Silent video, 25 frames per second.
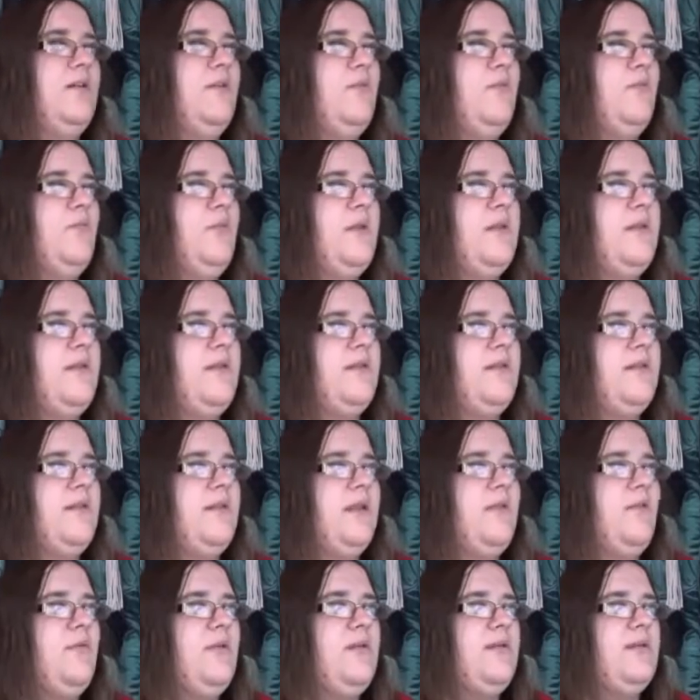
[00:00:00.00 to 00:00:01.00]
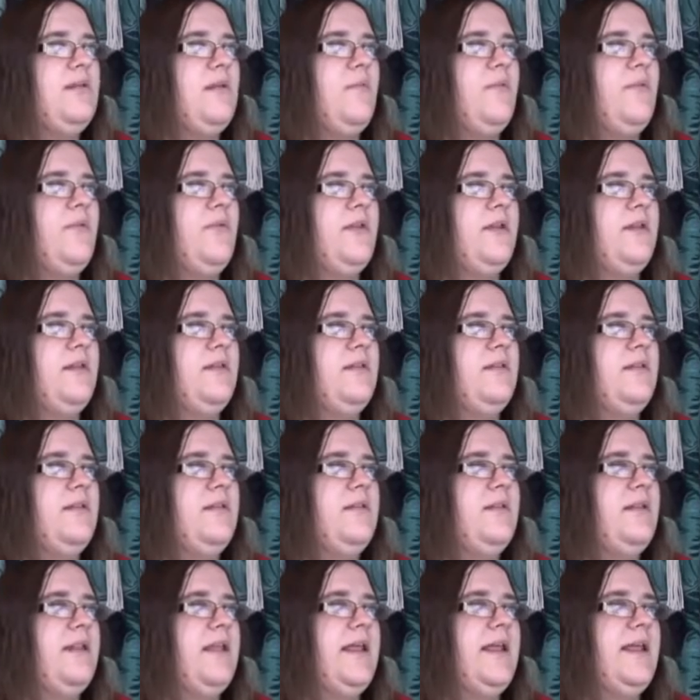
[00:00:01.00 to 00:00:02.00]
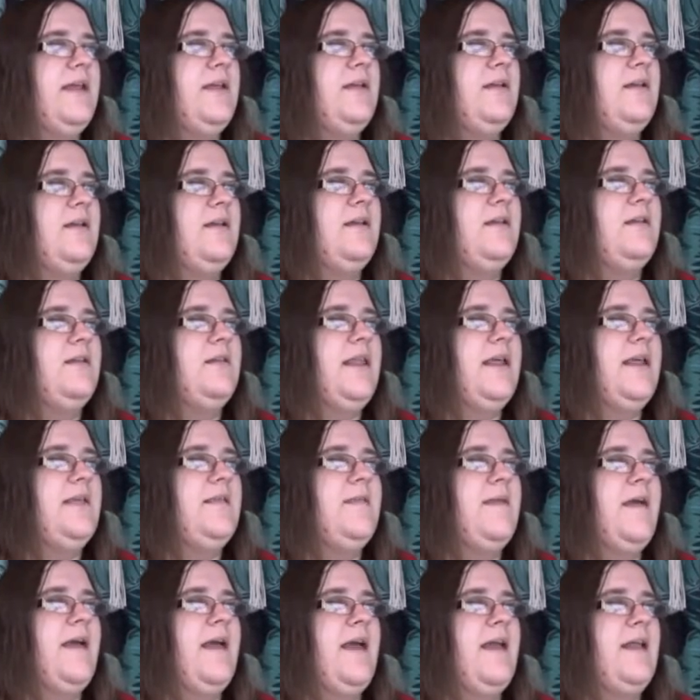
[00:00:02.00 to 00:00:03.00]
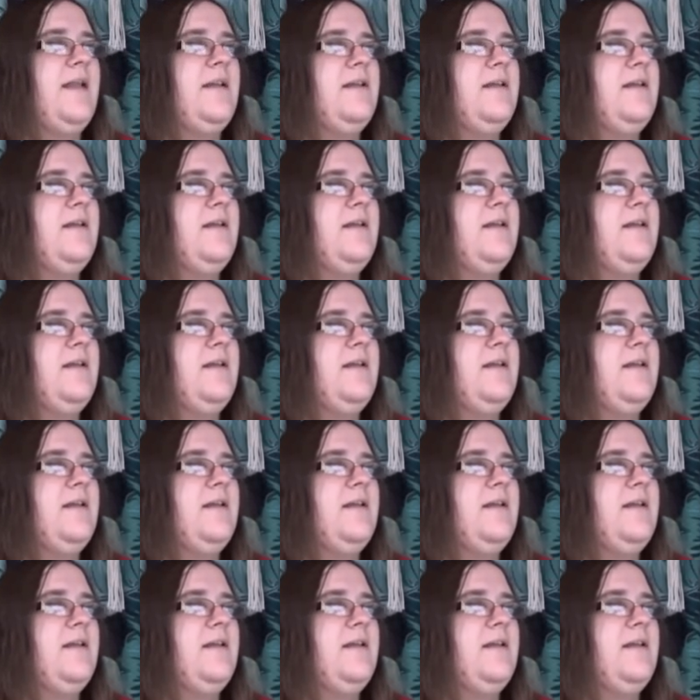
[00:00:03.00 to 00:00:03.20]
It was something like that.